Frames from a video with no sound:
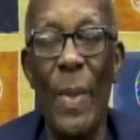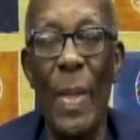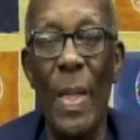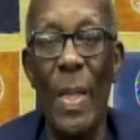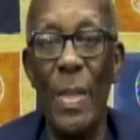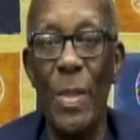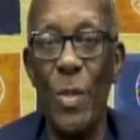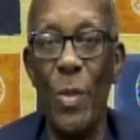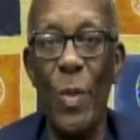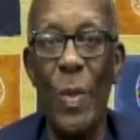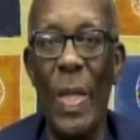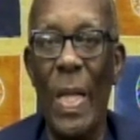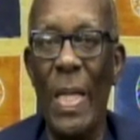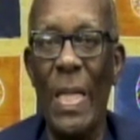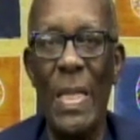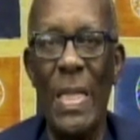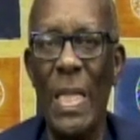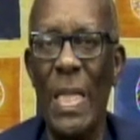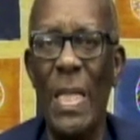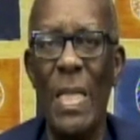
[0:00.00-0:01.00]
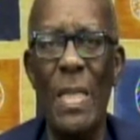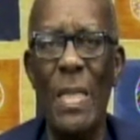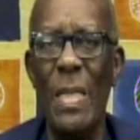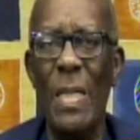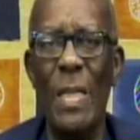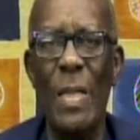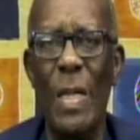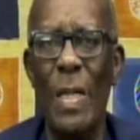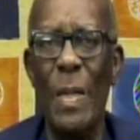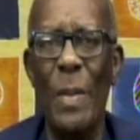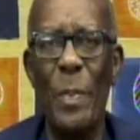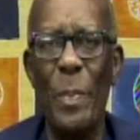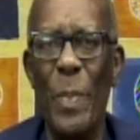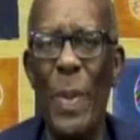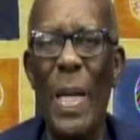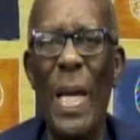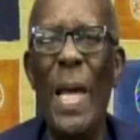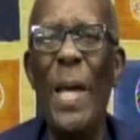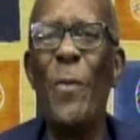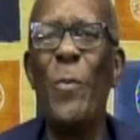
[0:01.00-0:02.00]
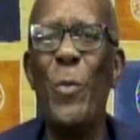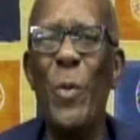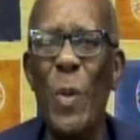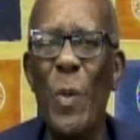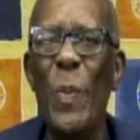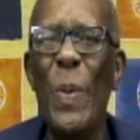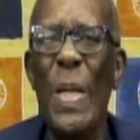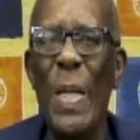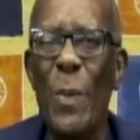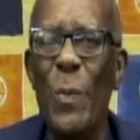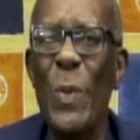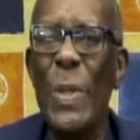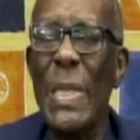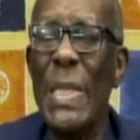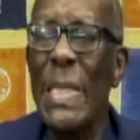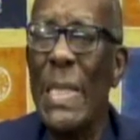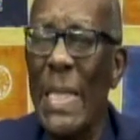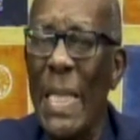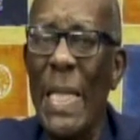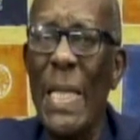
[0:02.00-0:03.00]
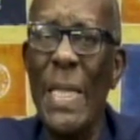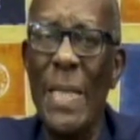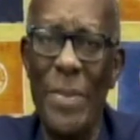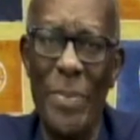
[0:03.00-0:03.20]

so that every will would say,